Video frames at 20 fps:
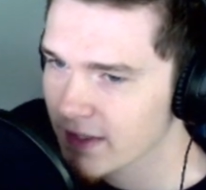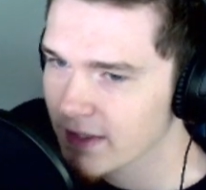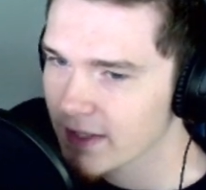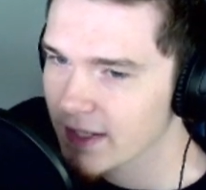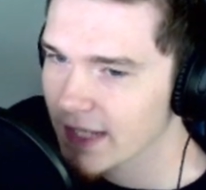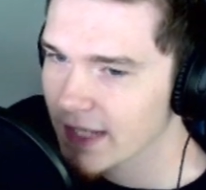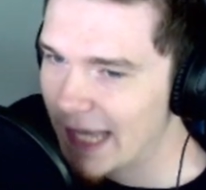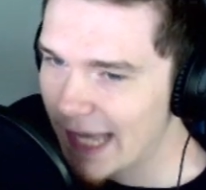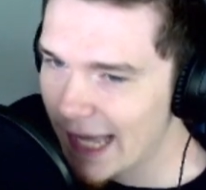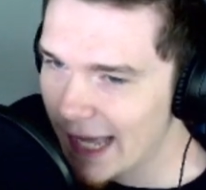
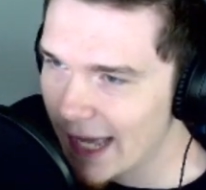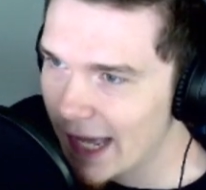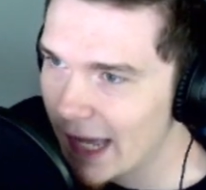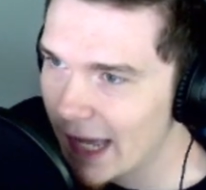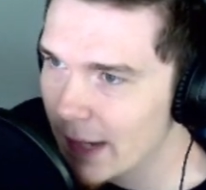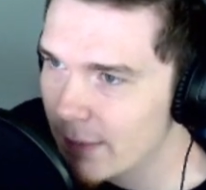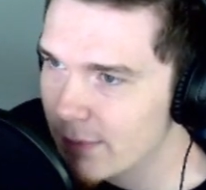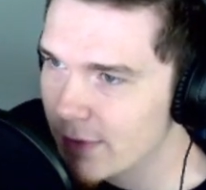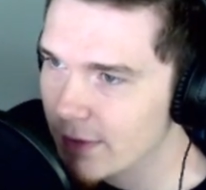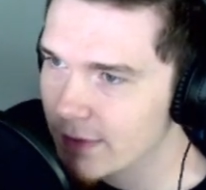
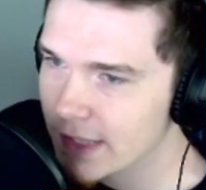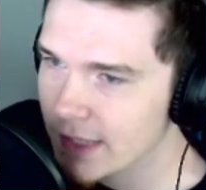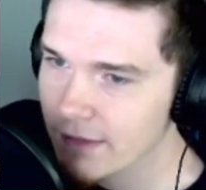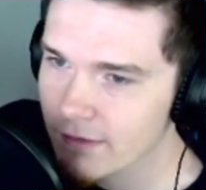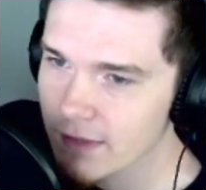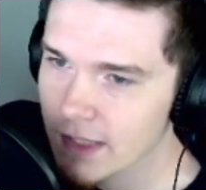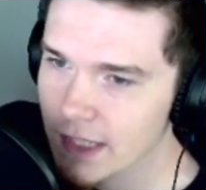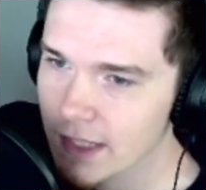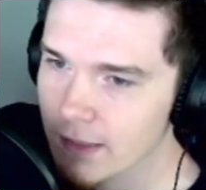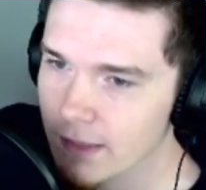I'd probably
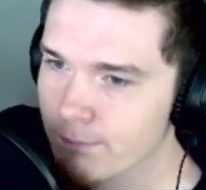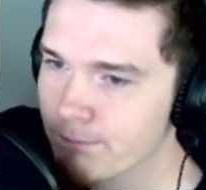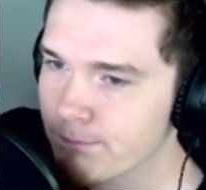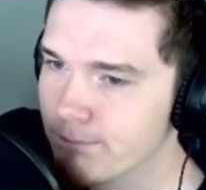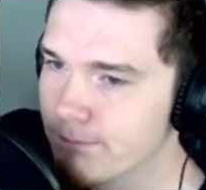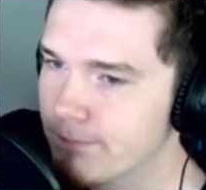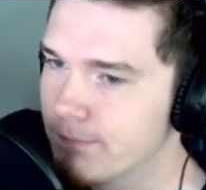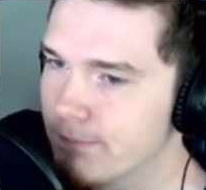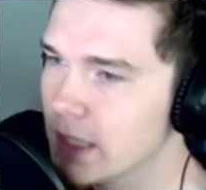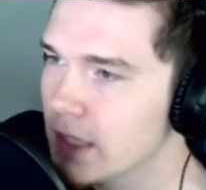give it like a
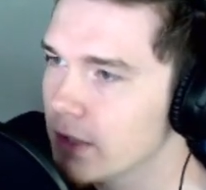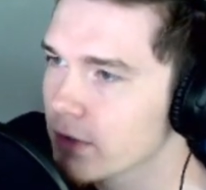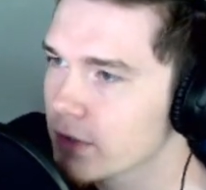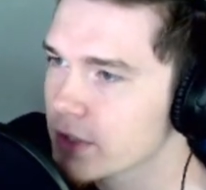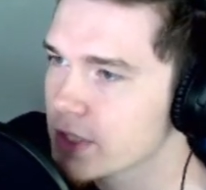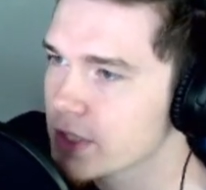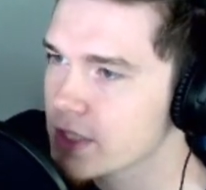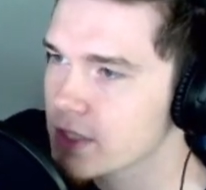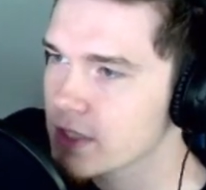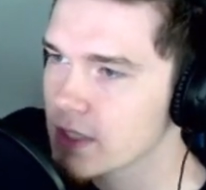B
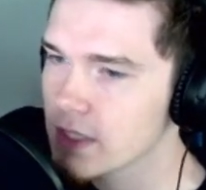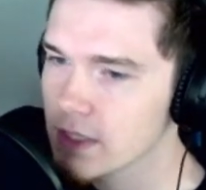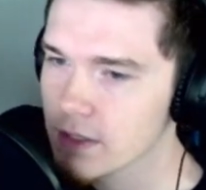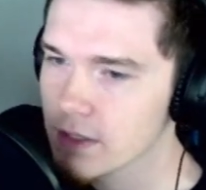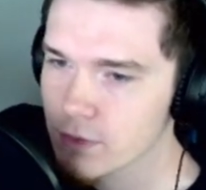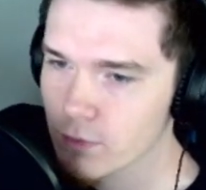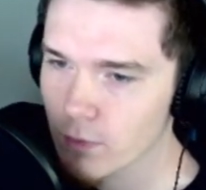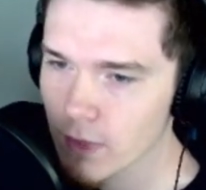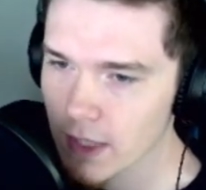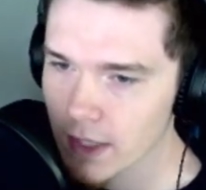or C
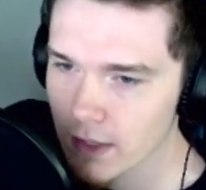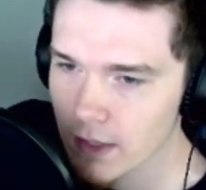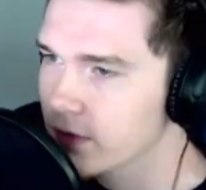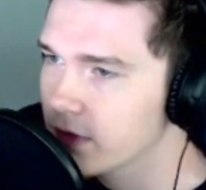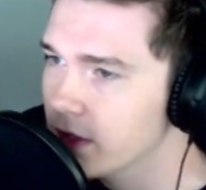as well.